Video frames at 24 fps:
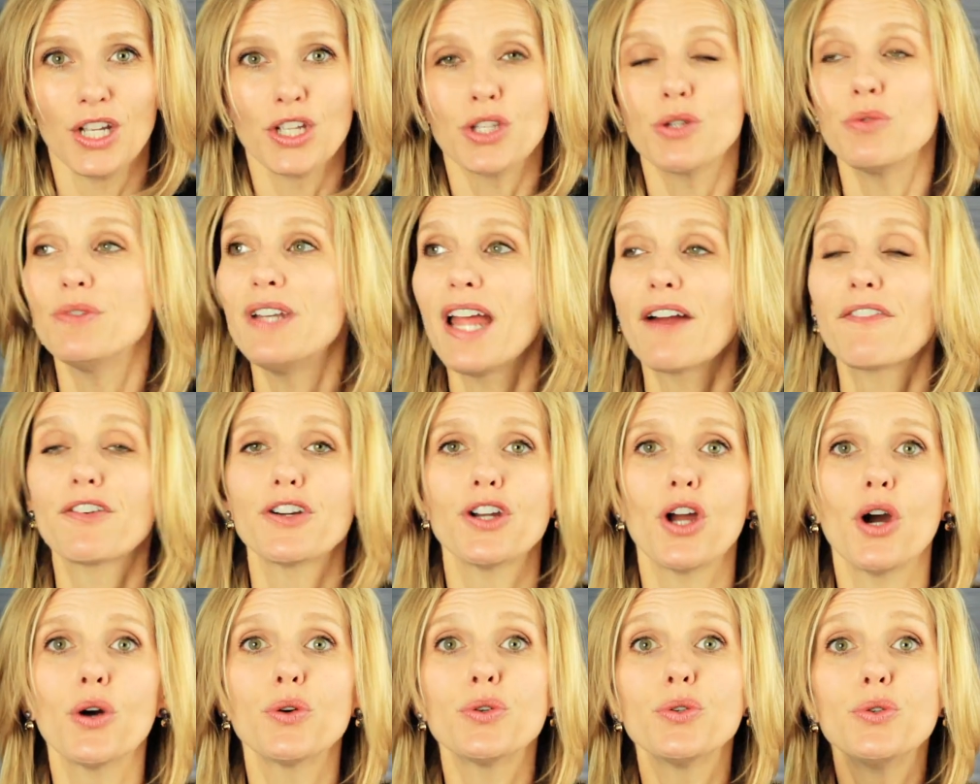You never
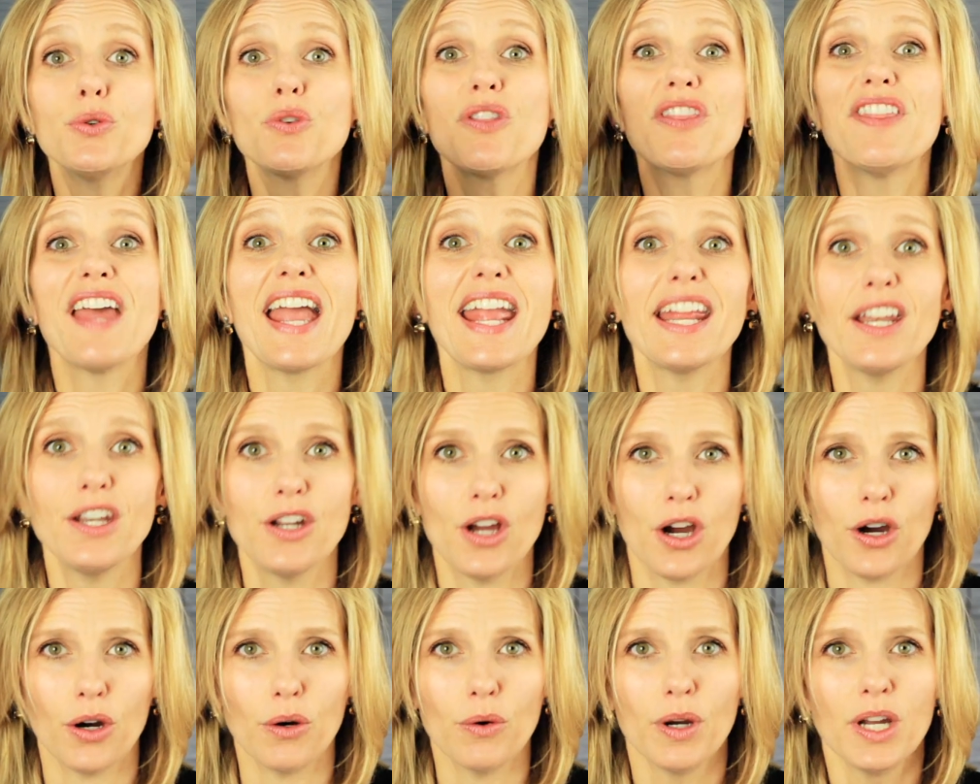know who they
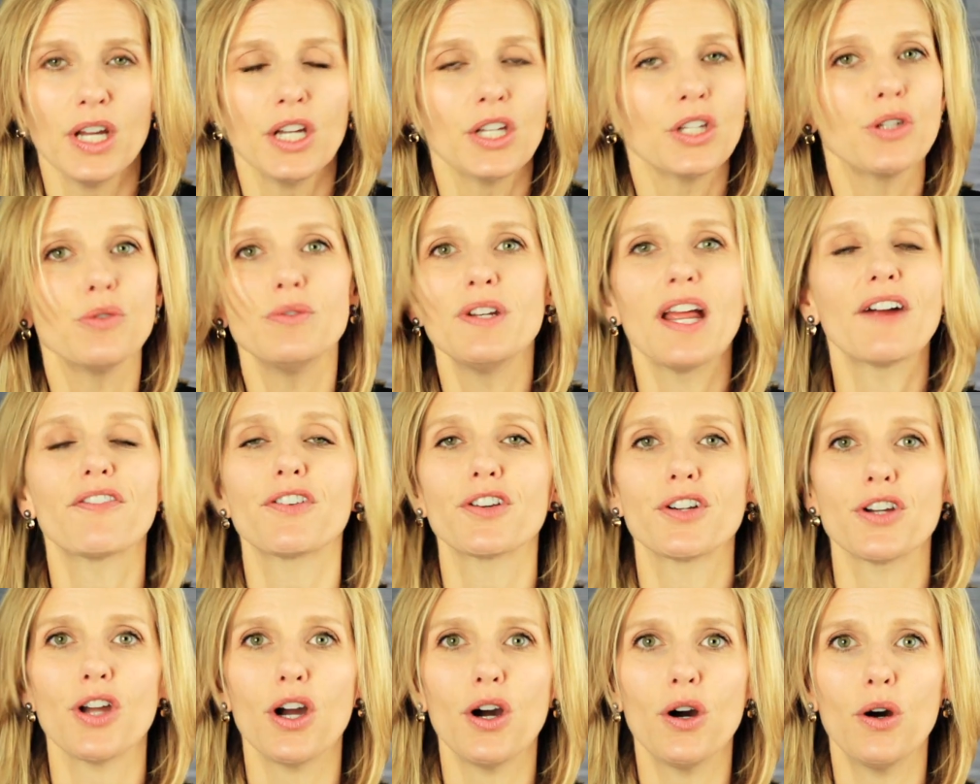know. You
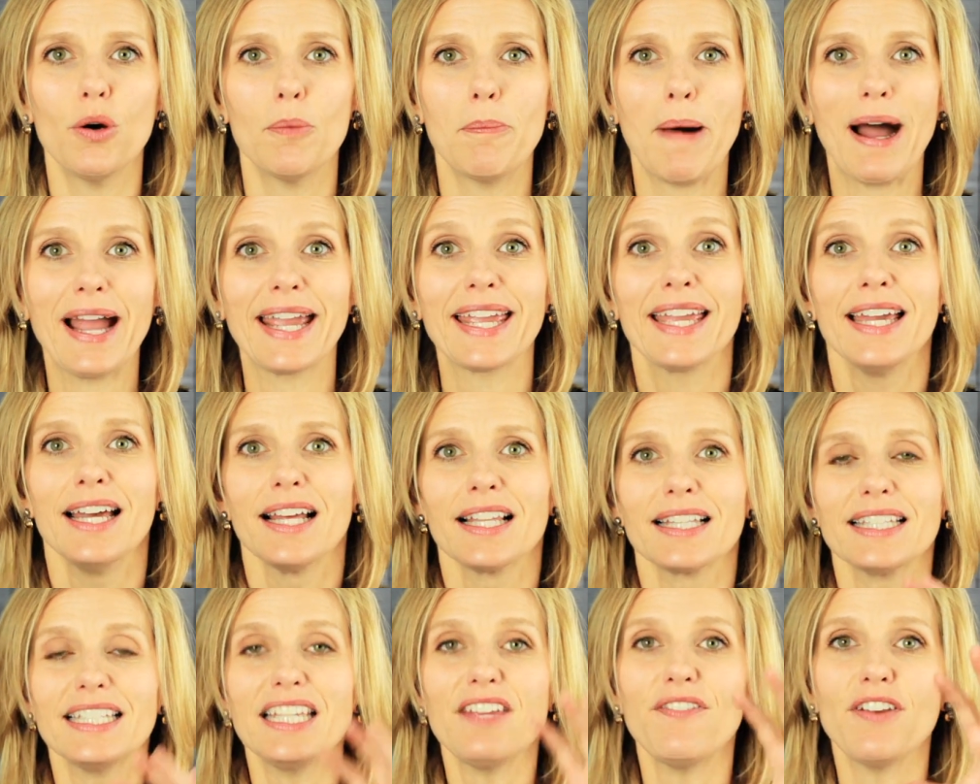never know by
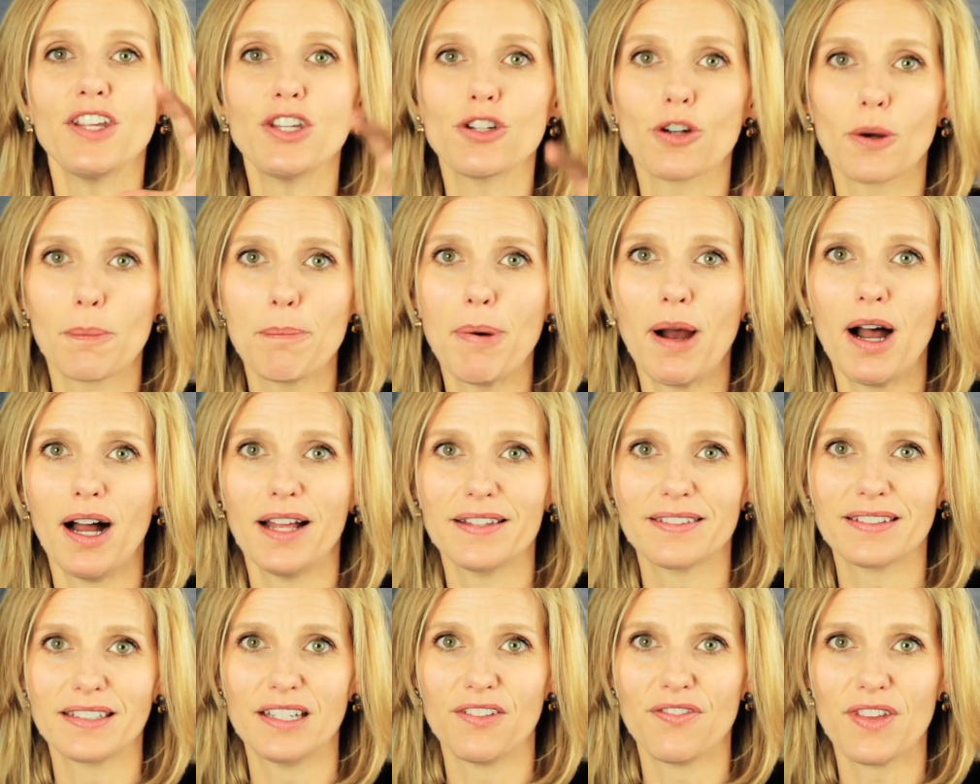leaving your
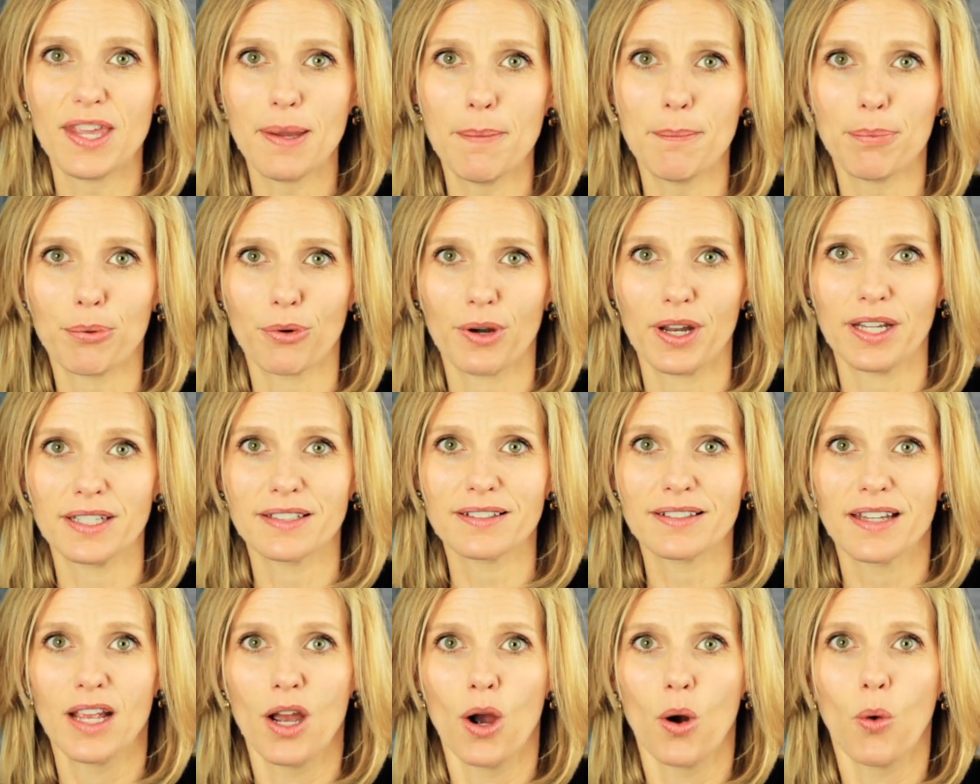positive
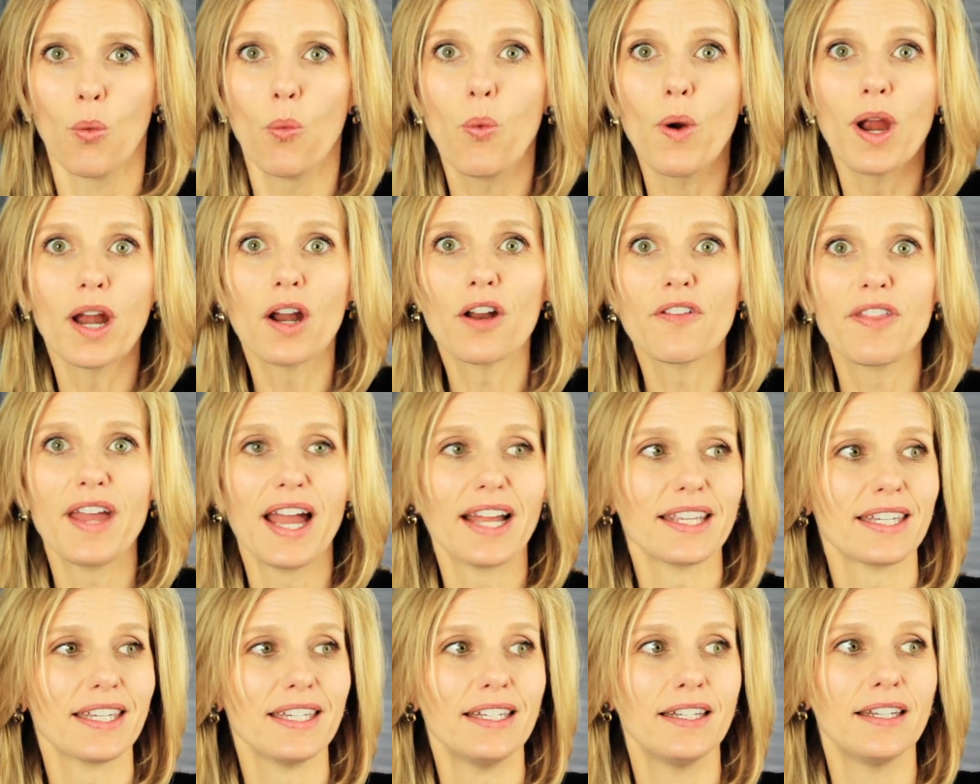imprint where
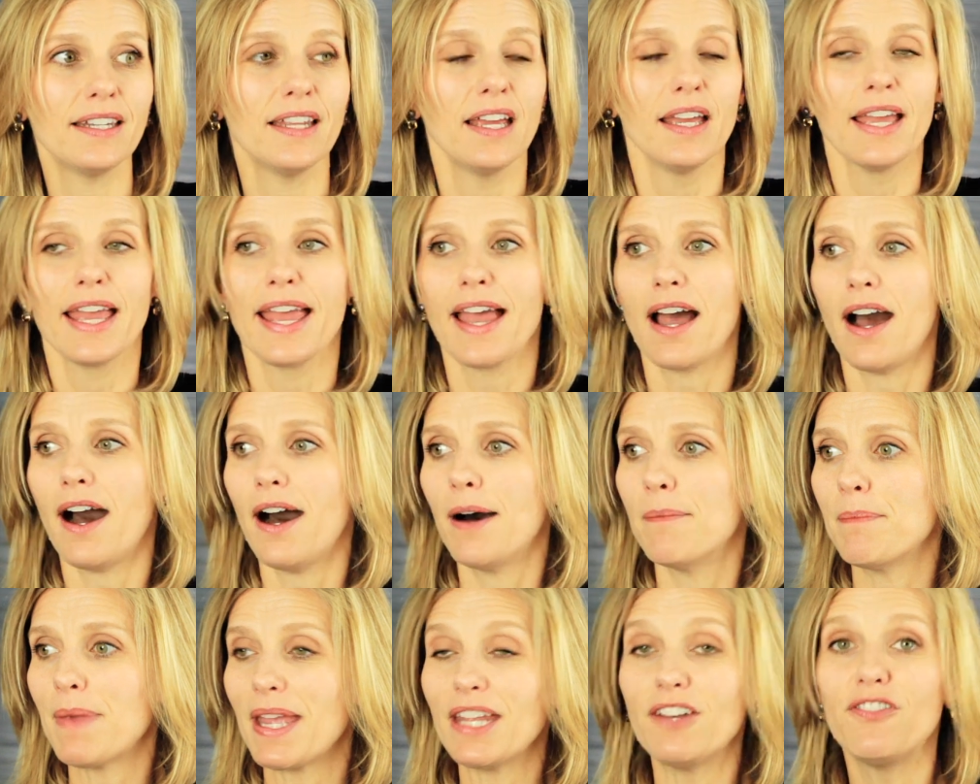that can
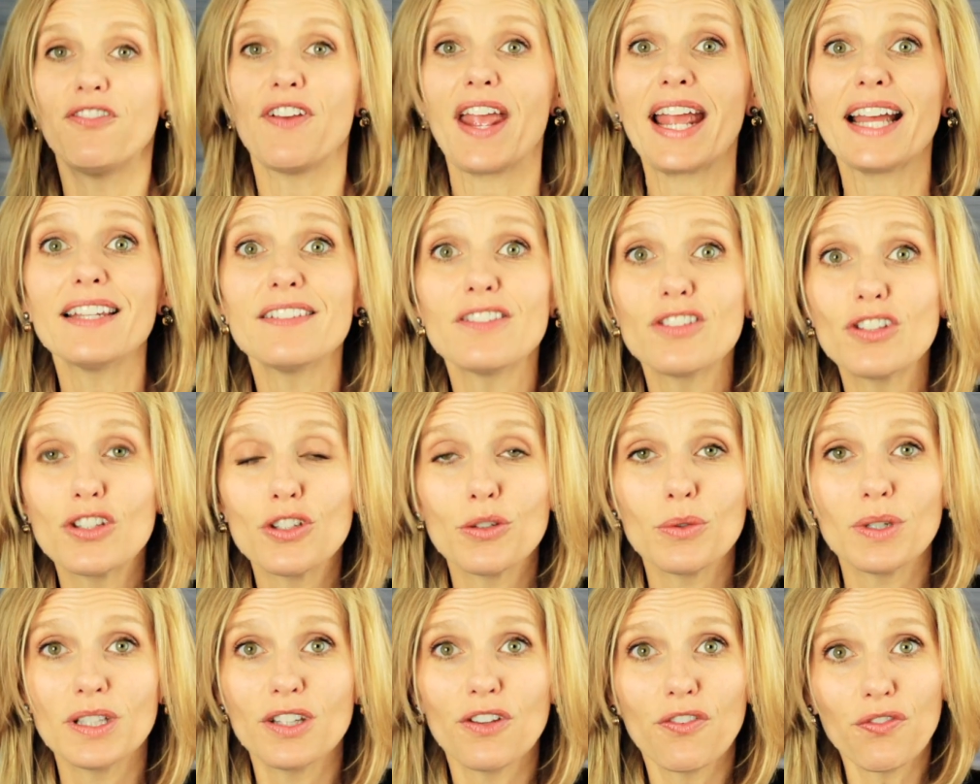um, advance
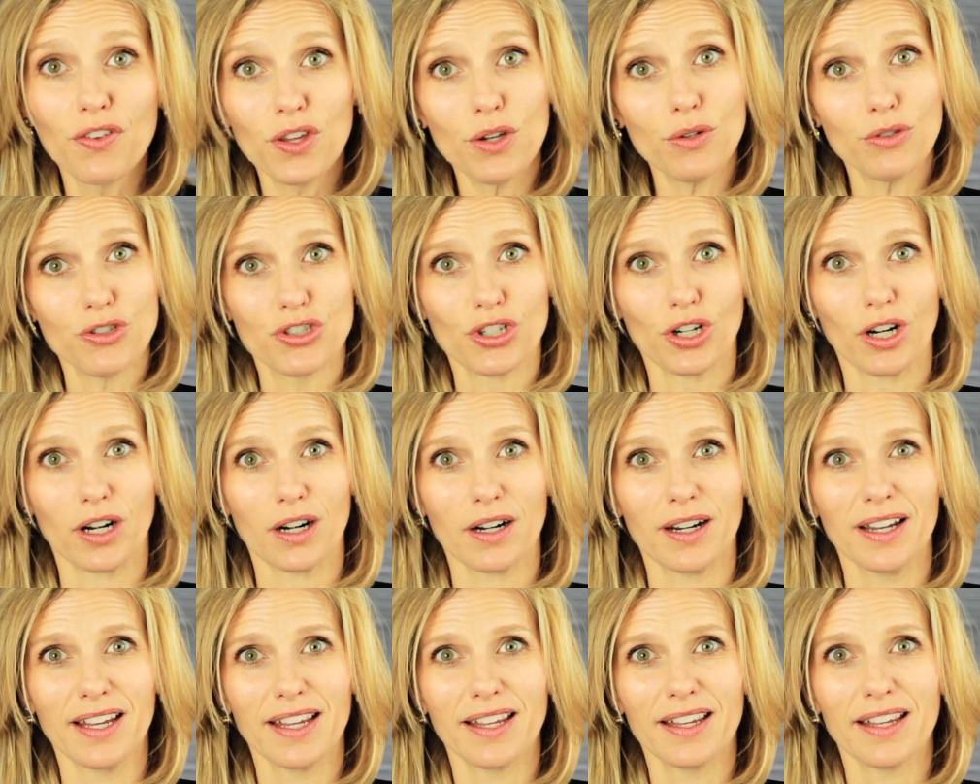you in the
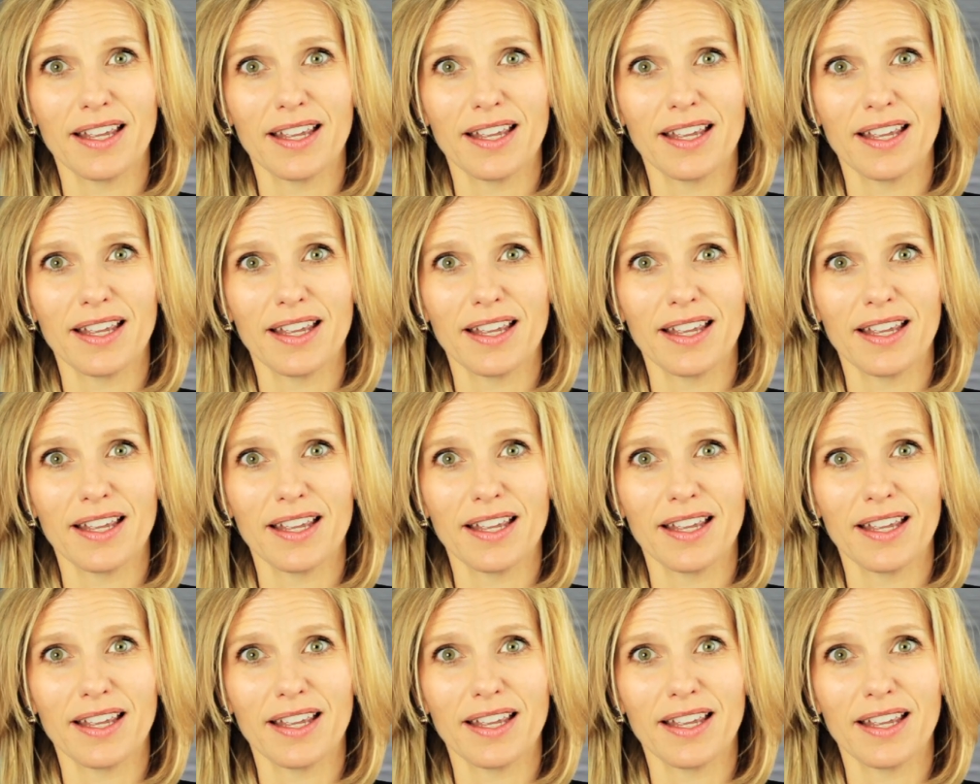future.